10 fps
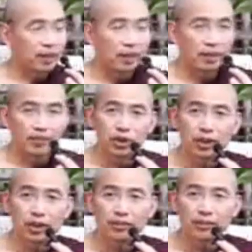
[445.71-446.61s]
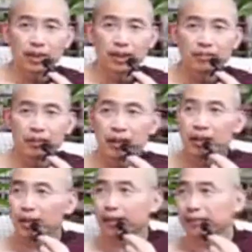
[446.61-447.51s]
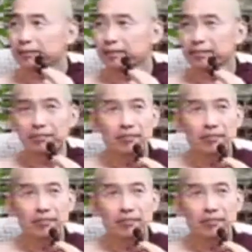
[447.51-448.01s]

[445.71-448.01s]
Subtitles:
bookshelves, you can buy